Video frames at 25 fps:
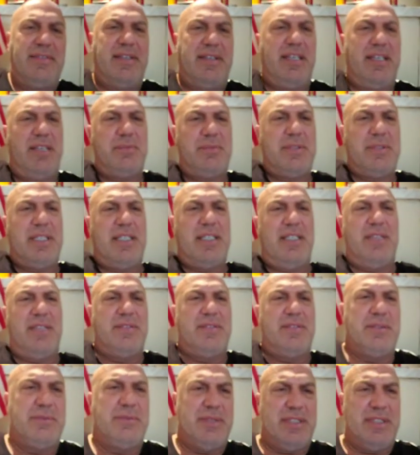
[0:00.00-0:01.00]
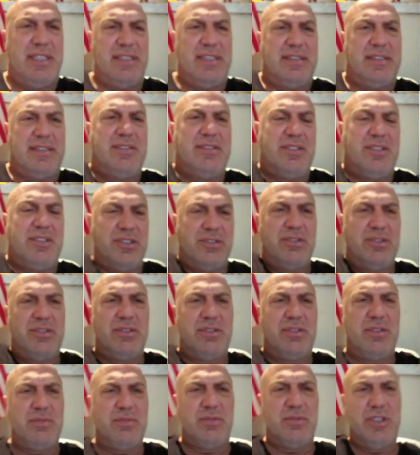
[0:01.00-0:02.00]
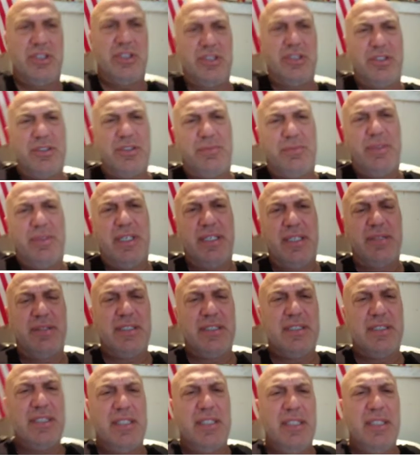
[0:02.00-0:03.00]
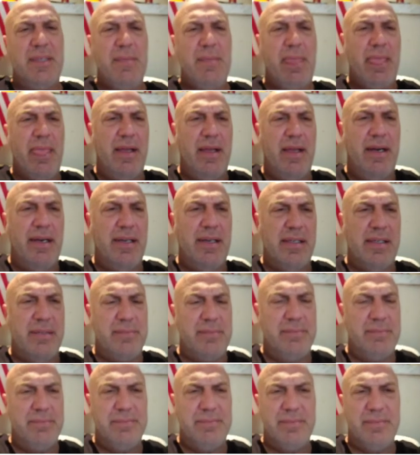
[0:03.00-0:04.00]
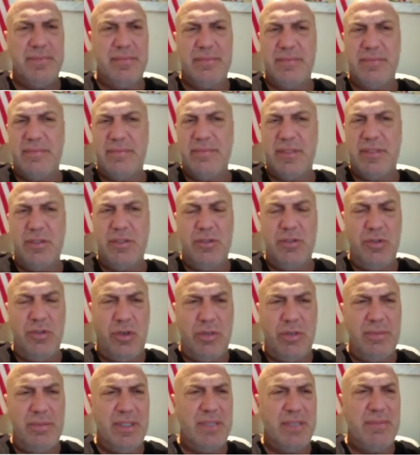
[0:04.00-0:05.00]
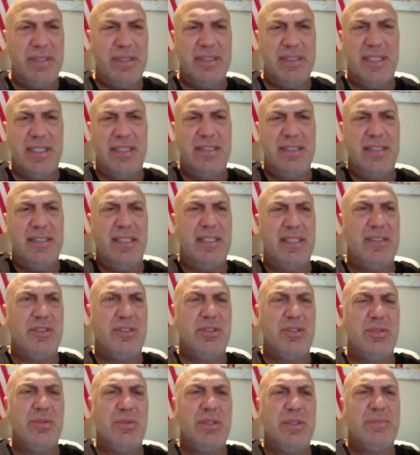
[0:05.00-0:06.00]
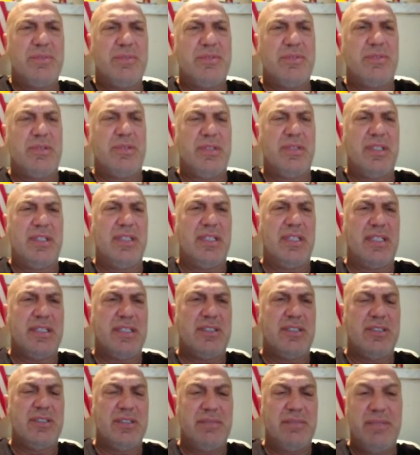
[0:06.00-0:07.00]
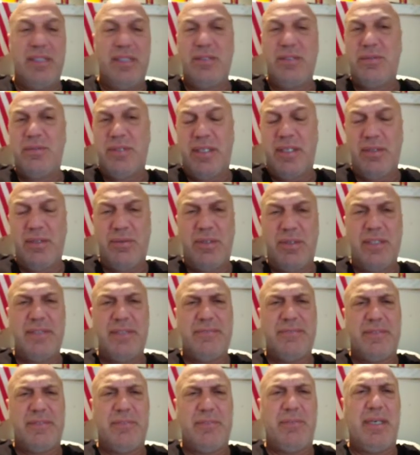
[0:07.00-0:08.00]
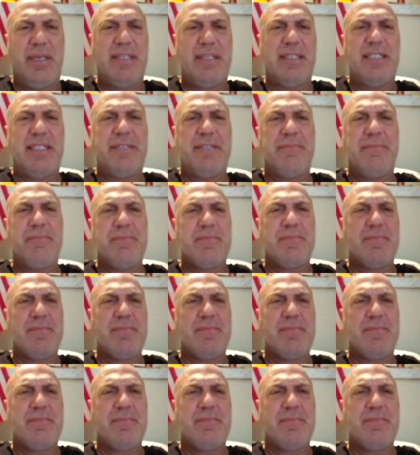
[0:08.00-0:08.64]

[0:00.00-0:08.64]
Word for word: if it helps, it helps. If it doesn't, just do your own research. But anyways, um, normally about 10 days to a week before the elections. I may do another one, depending.